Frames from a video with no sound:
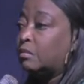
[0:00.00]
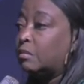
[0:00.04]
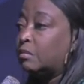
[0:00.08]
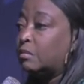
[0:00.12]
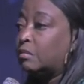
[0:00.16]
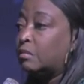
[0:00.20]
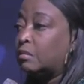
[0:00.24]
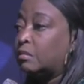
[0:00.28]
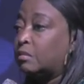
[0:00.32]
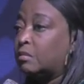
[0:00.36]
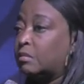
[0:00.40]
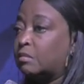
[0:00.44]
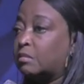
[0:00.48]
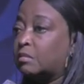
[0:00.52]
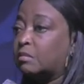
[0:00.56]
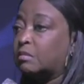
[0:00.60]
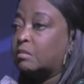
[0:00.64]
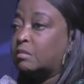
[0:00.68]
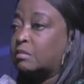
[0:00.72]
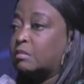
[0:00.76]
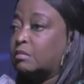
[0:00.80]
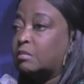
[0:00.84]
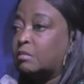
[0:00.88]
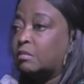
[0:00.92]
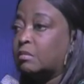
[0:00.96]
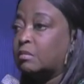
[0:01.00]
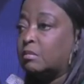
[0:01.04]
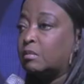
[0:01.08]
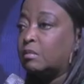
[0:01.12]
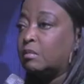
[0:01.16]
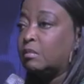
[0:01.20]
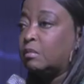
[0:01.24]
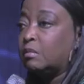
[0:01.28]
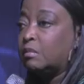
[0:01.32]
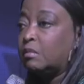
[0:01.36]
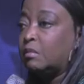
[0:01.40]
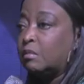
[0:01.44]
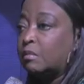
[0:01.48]

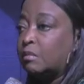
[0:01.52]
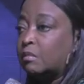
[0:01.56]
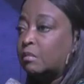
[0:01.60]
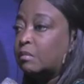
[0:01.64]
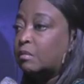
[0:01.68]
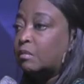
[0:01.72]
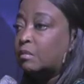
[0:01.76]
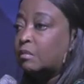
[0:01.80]
Nothing is said.